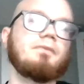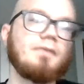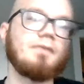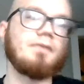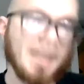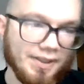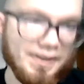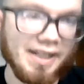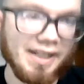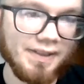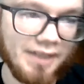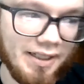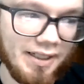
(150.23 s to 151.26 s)

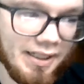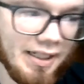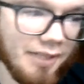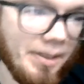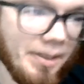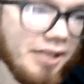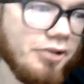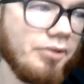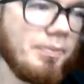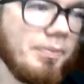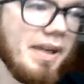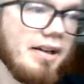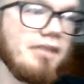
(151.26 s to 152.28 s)
Yes. I knew
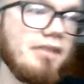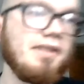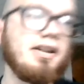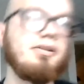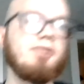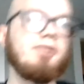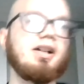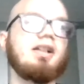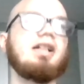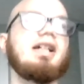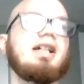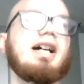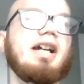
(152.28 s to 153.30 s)
Barry very well.
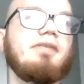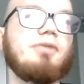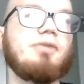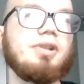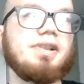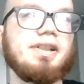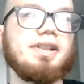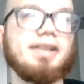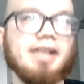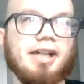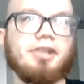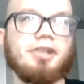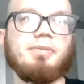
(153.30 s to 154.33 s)
I unfortunately did
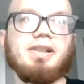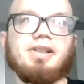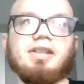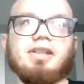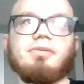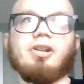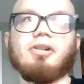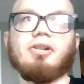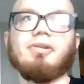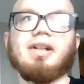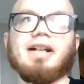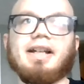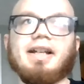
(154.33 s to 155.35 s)
not know Peachy, though
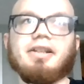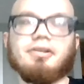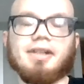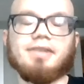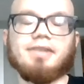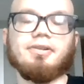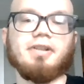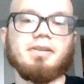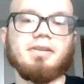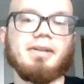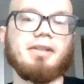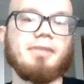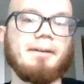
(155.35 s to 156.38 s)
I hear great stories
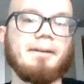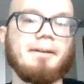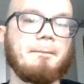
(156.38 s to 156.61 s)
about him now.